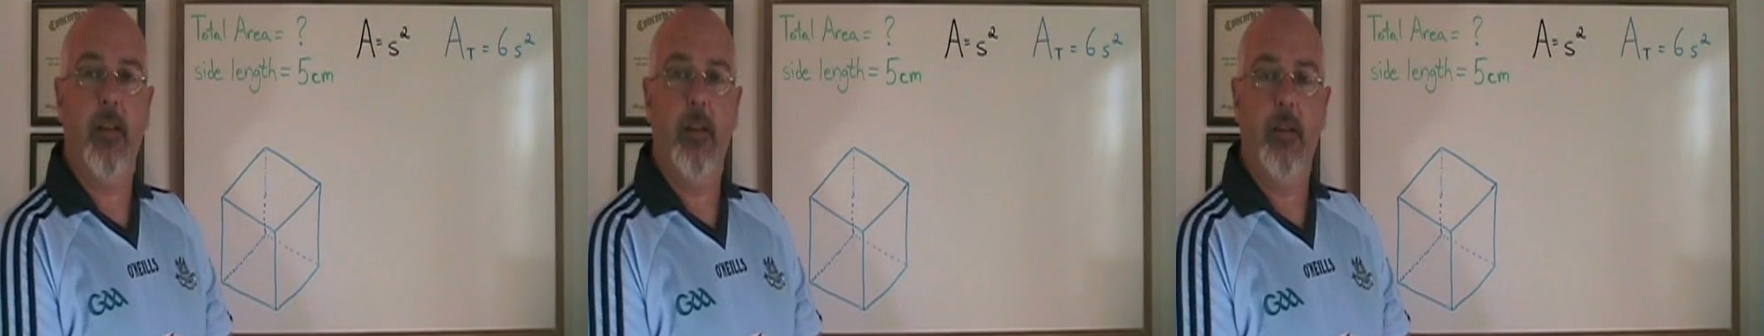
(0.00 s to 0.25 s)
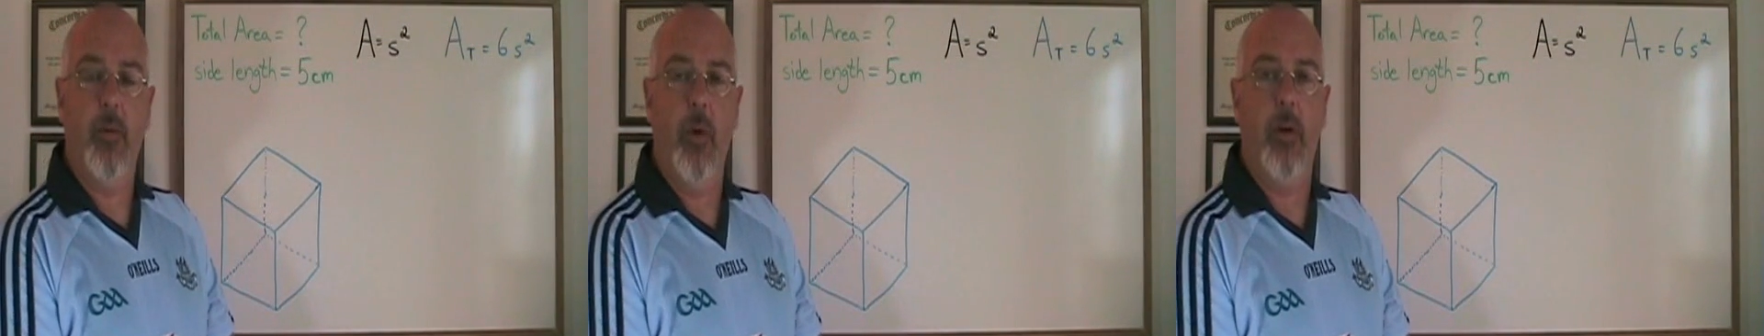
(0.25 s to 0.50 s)

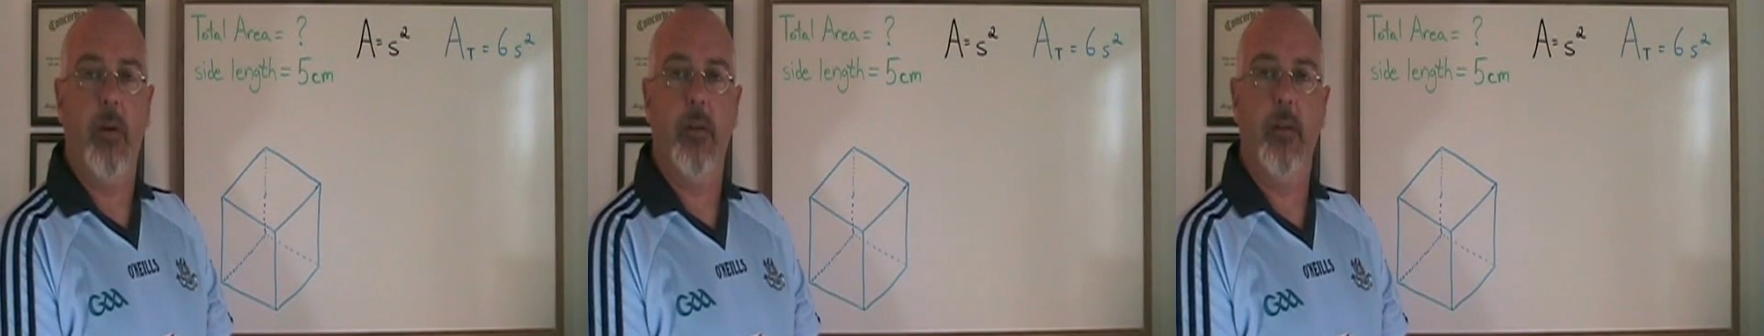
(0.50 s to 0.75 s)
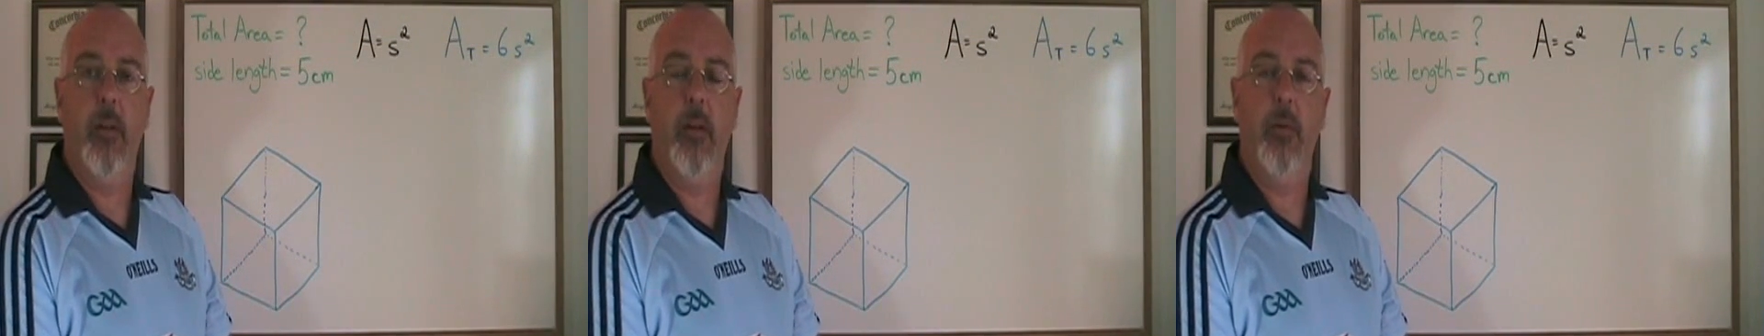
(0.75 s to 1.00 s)

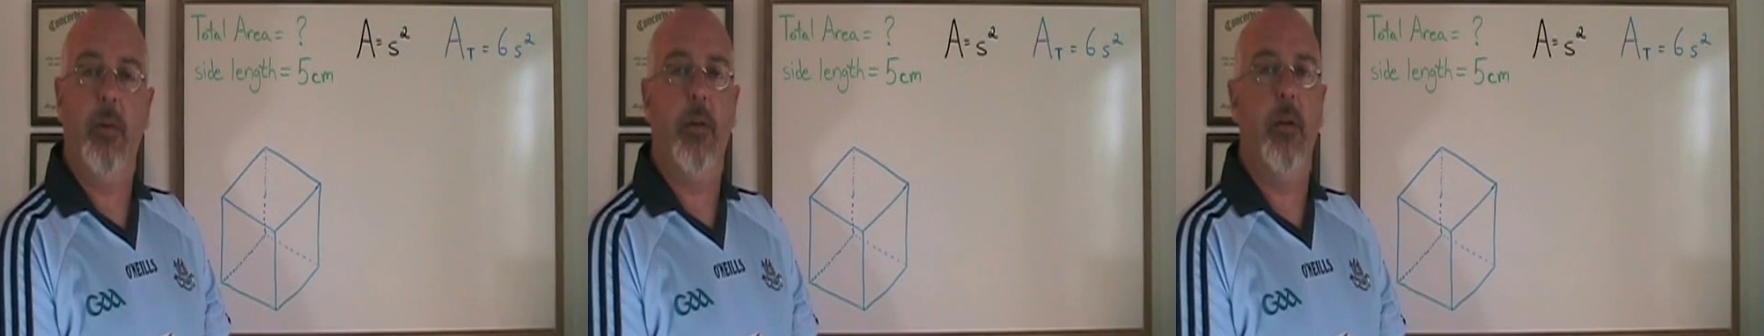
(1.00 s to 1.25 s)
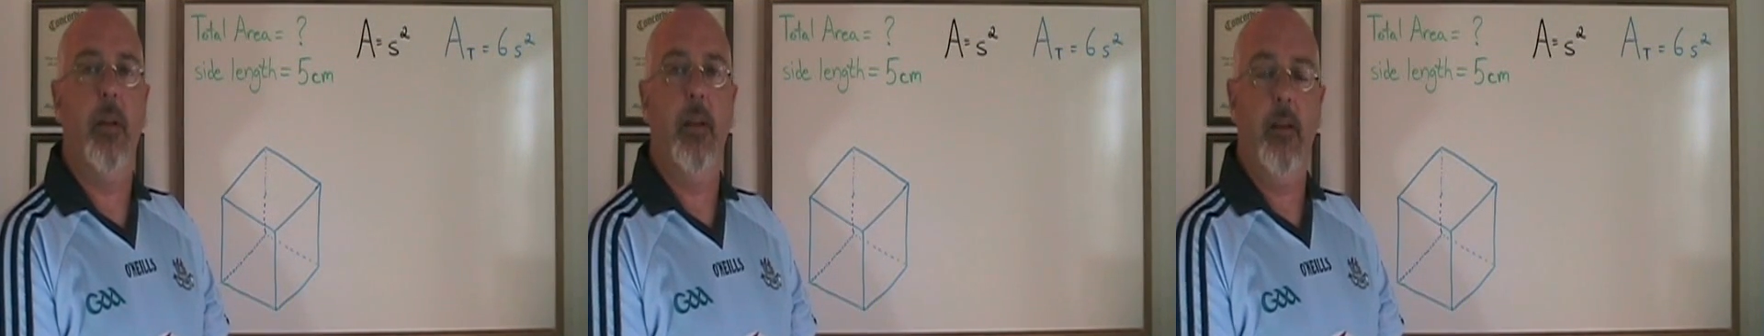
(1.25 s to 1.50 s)
squares which are
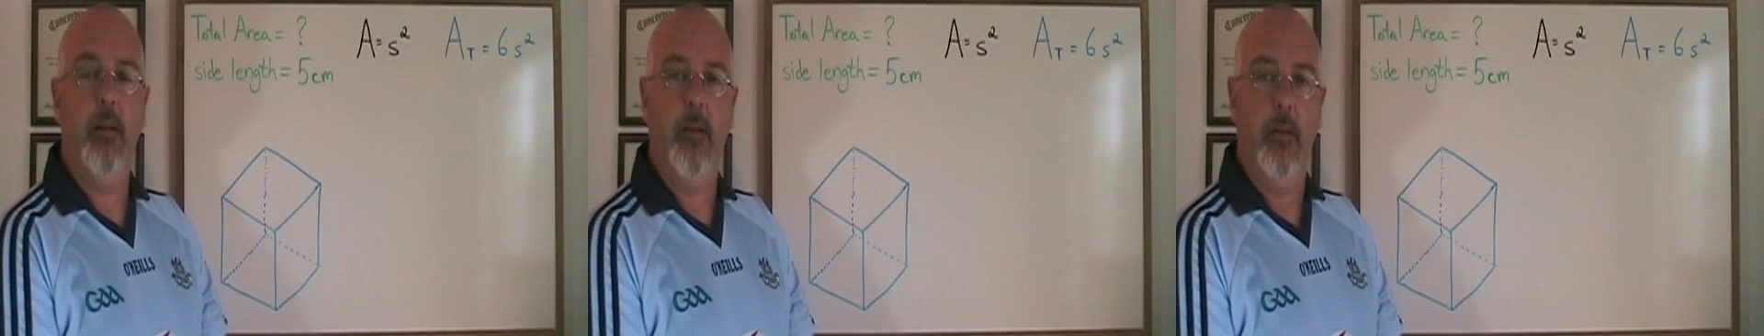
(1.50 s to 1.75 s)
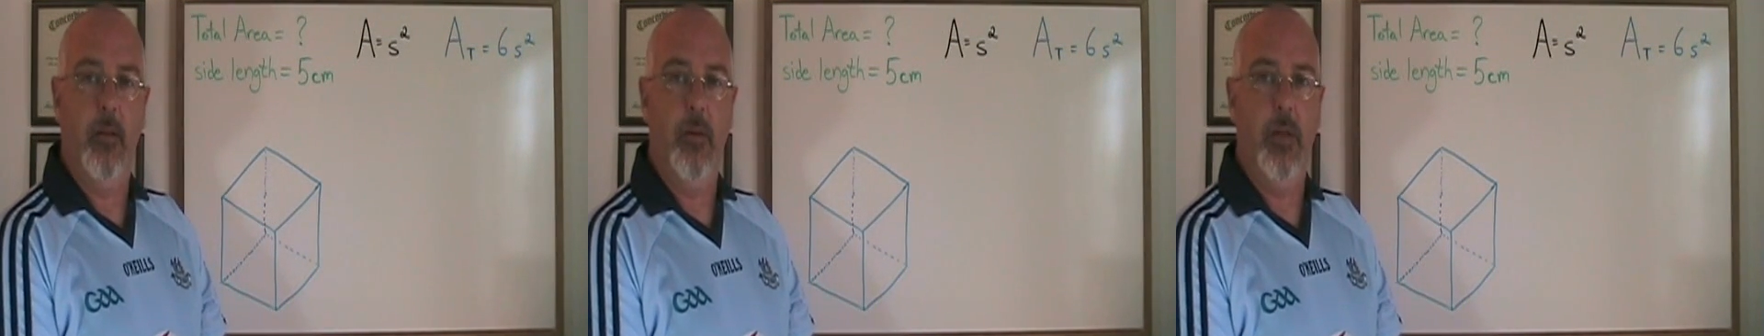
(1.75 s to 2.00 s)

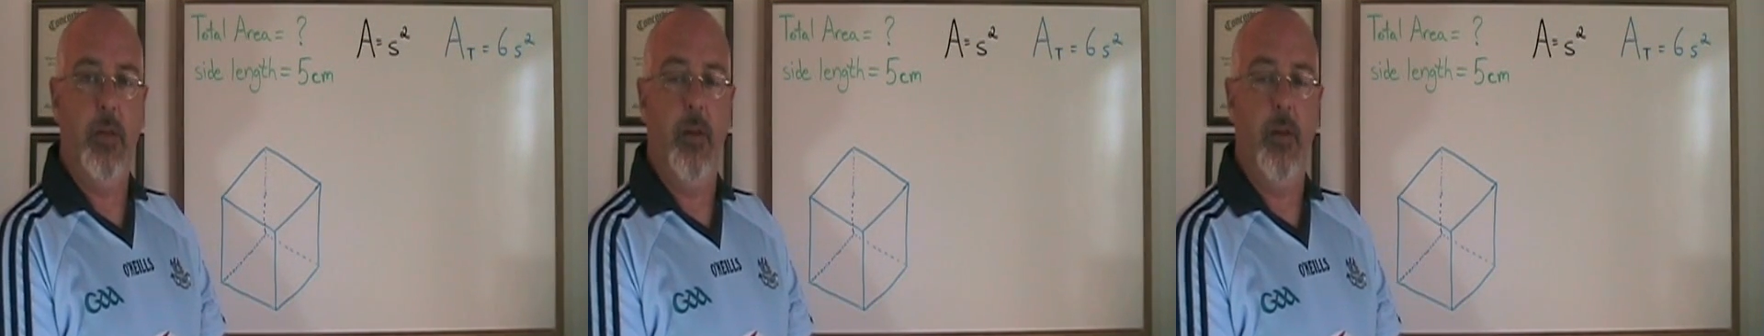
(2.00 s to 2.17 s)
identical to each